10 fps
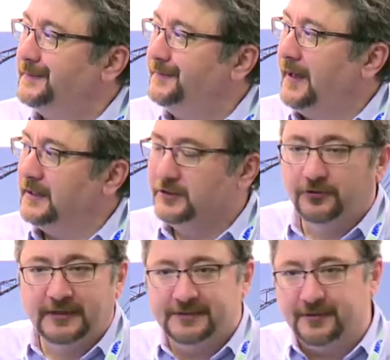well, you
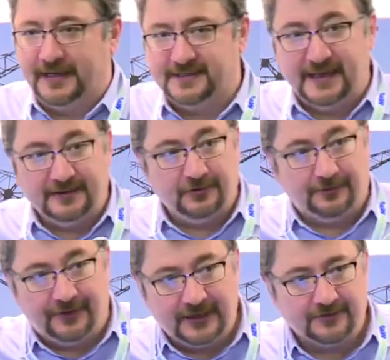need to extend your
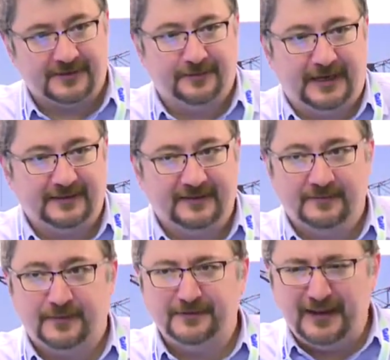frequency band.
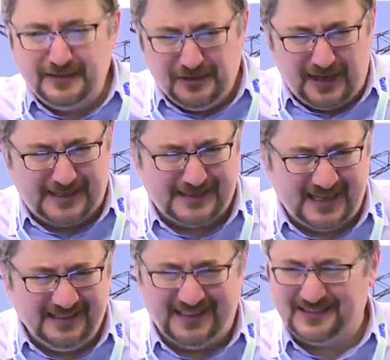But when you
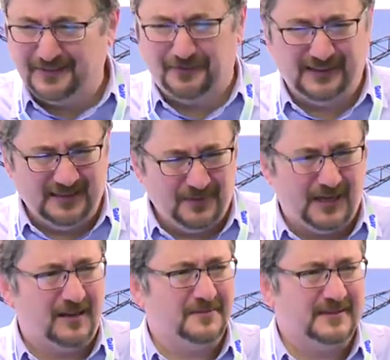extend it, the fitting
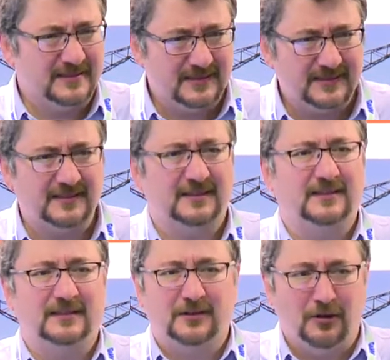becomes
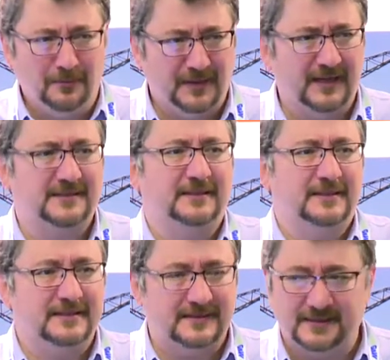complex. It
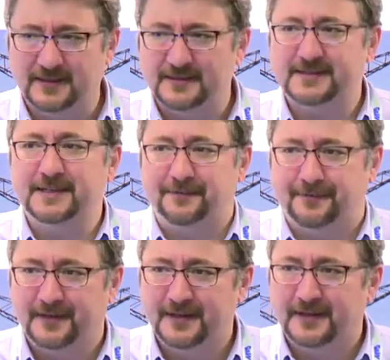is stiff.
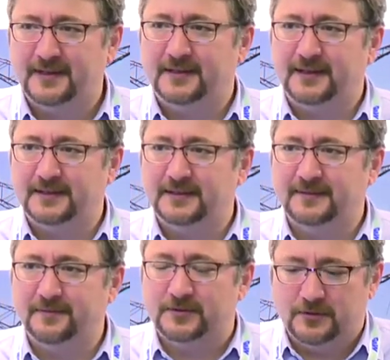
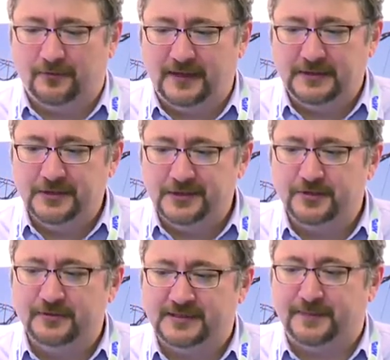So what you
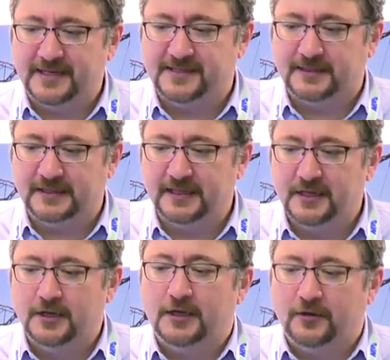do is basically,
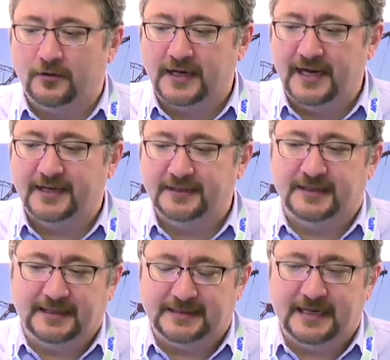okay, in
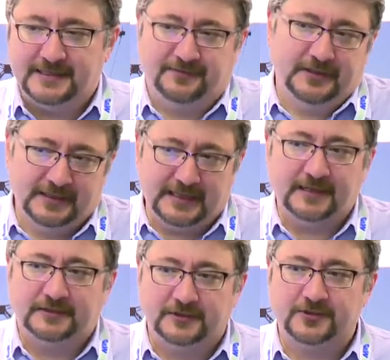that case, we need
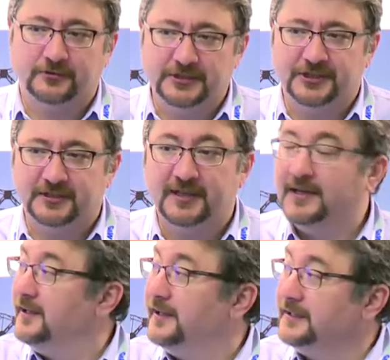another solution.
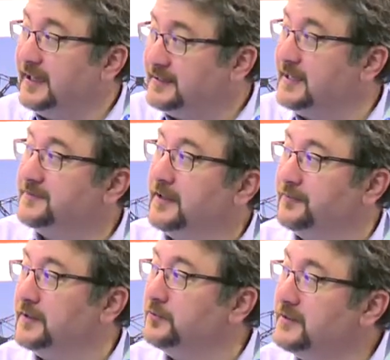In that case, what
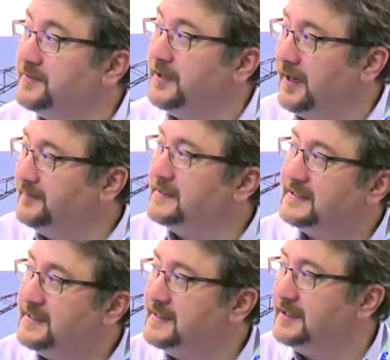we do is we have this
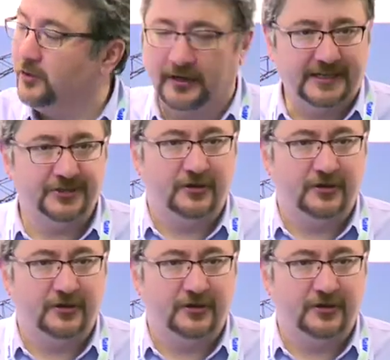DC correction